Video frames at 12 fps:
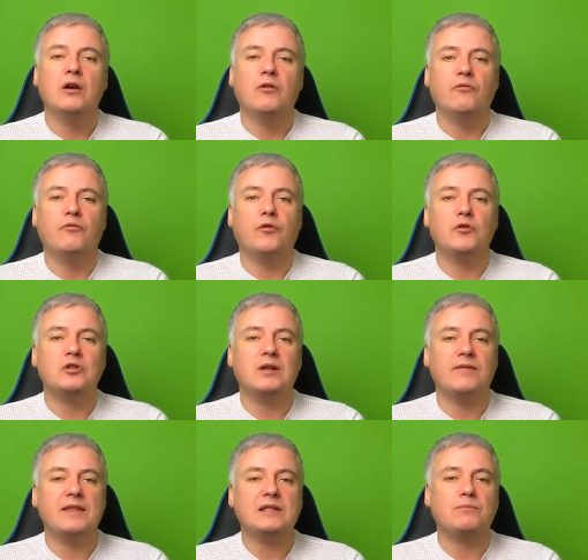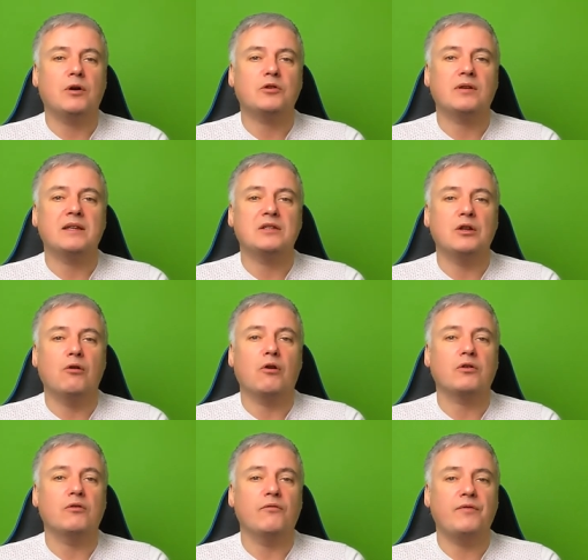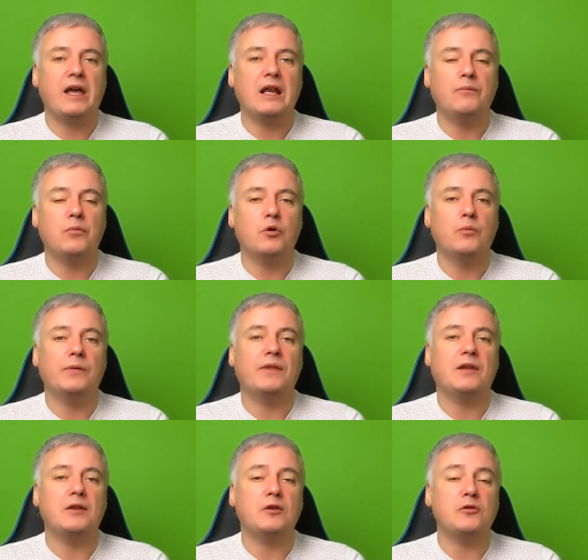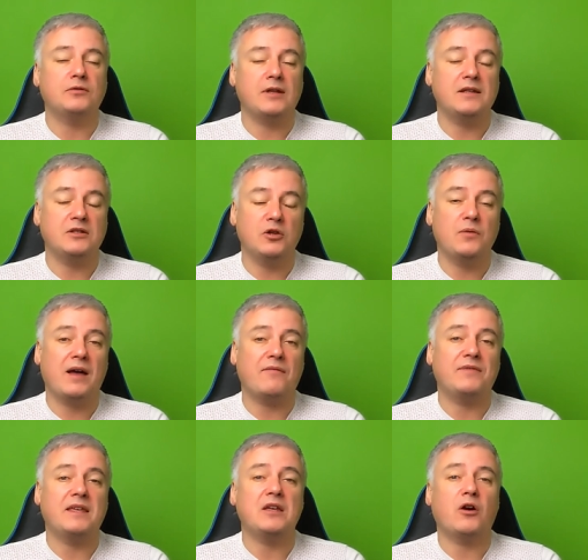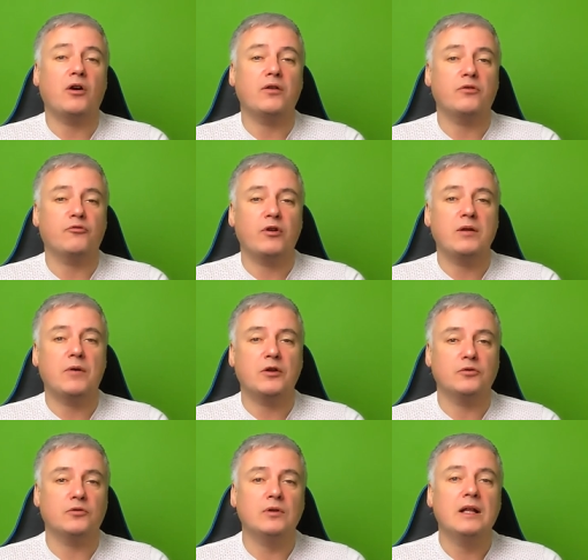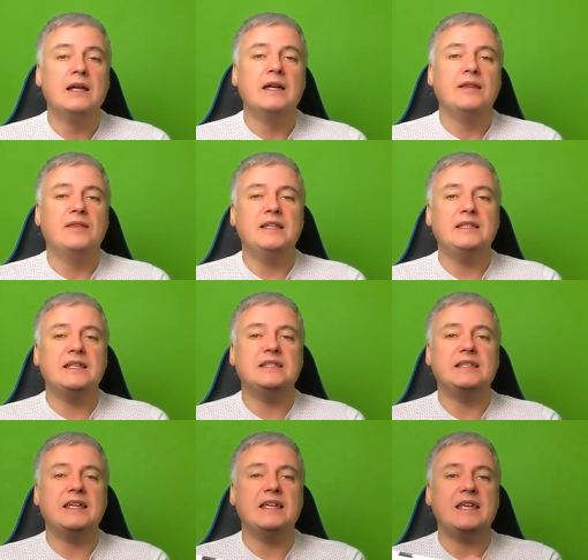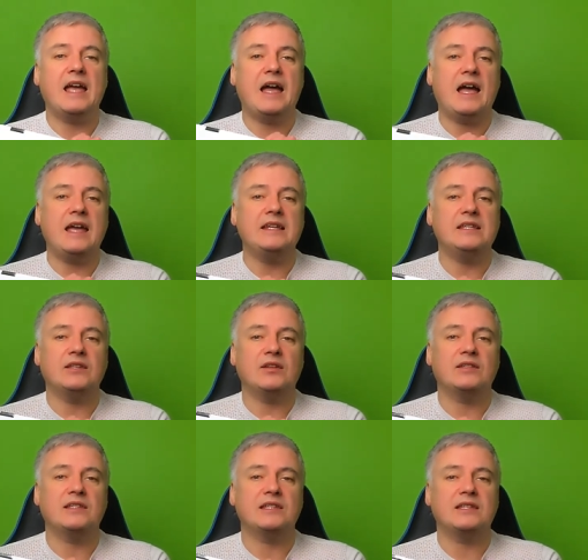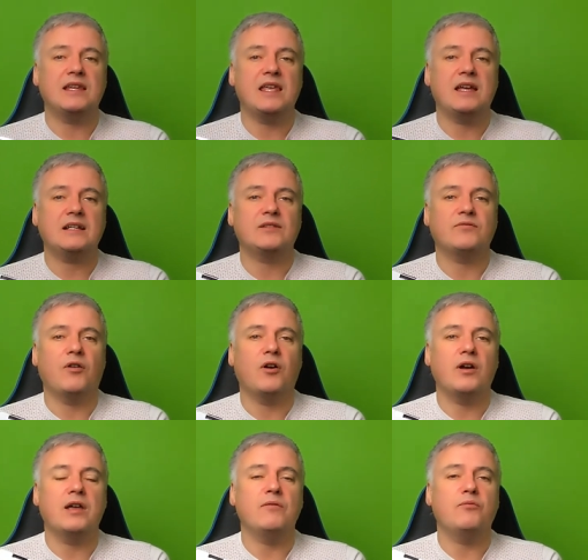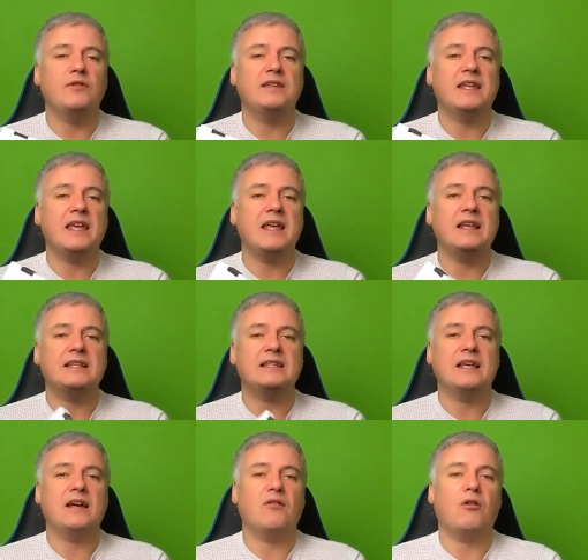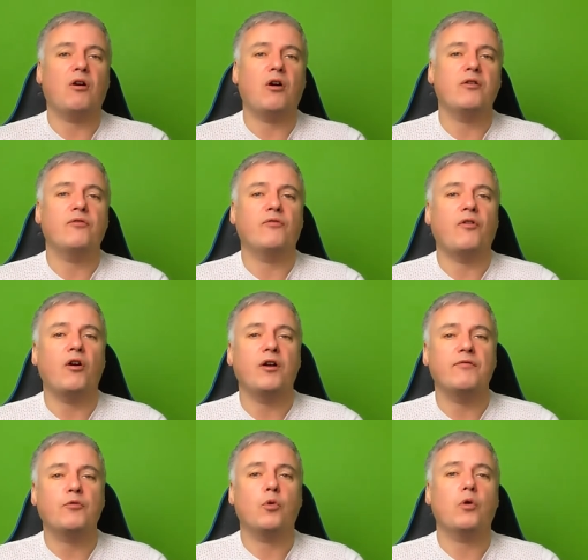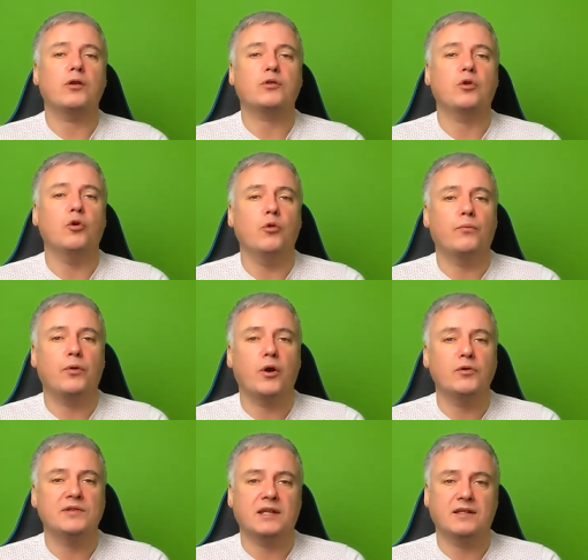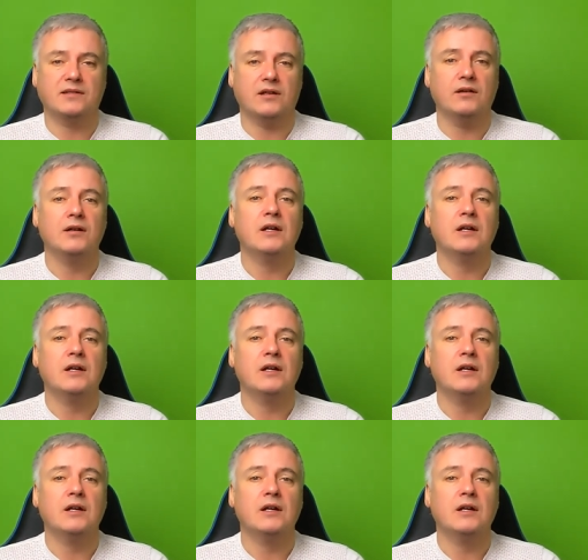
Unfortunately this model is no longer available, but they do, they do have the i three model. This is the Asus C X five with the Intel i five quad-core processor.